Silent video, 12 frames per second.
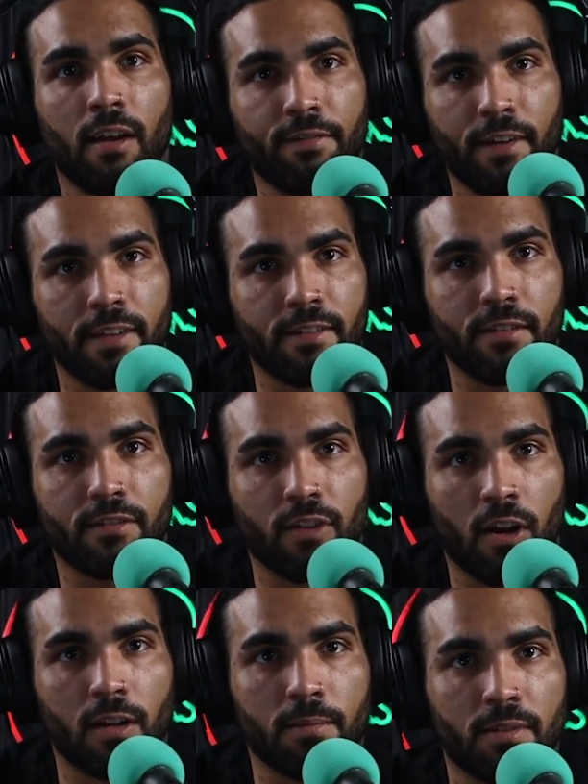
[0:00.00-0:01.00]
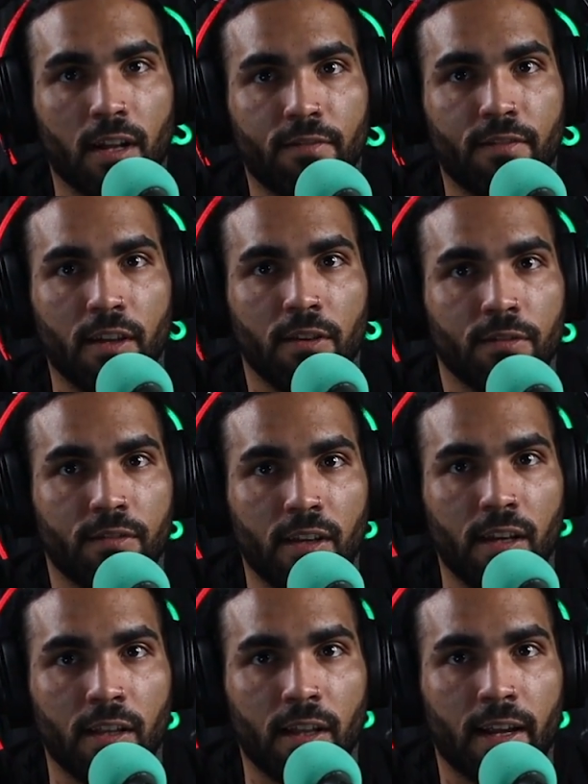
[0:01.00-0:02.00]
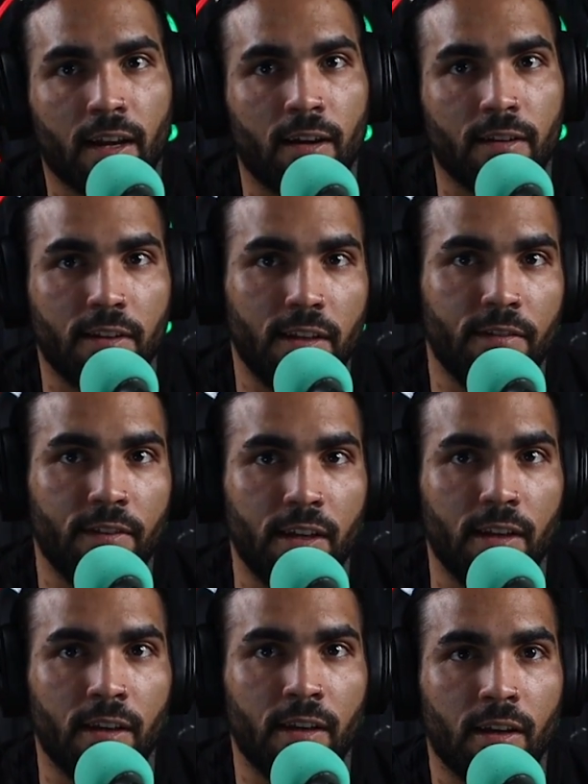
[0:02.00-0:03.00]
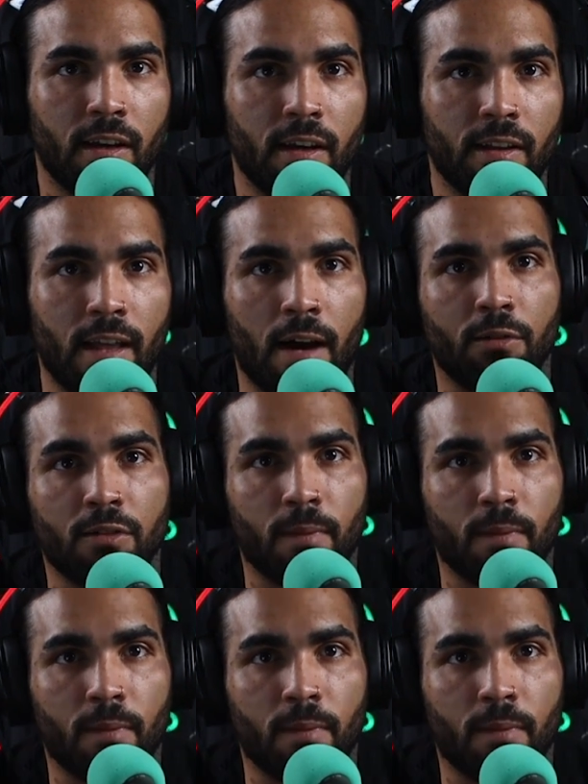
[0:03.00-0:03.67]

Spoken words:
fancy startup stuff that you see like on TV. That was my